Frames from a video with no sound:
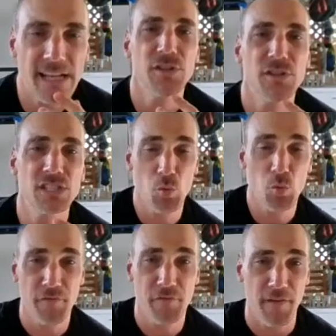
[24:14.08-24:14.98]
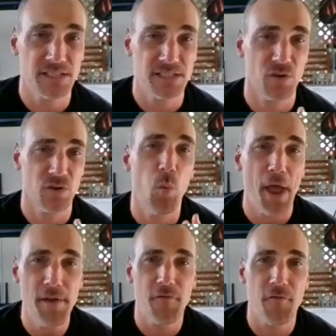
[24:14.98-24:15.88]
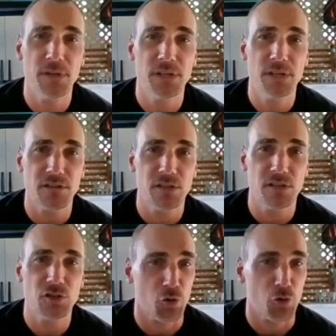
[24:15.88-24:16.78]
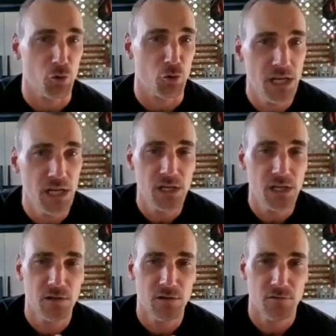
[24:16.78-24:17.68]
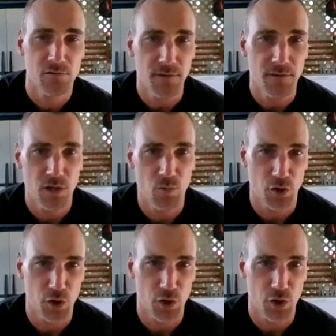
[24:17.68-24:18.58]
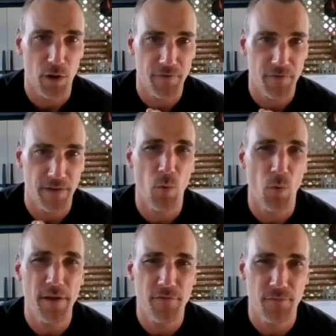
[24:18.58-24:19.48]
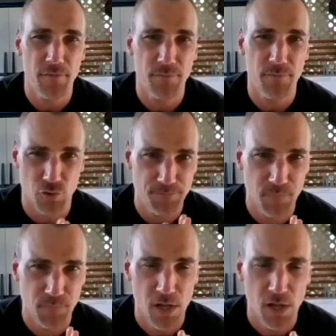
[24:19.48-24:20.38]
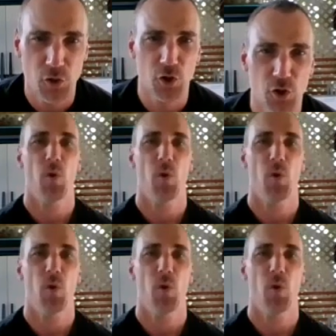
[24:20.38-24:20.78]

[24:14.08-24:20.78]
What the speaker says: want to face away from the tree, right? You're going to want to face away from the tree. You're going to want to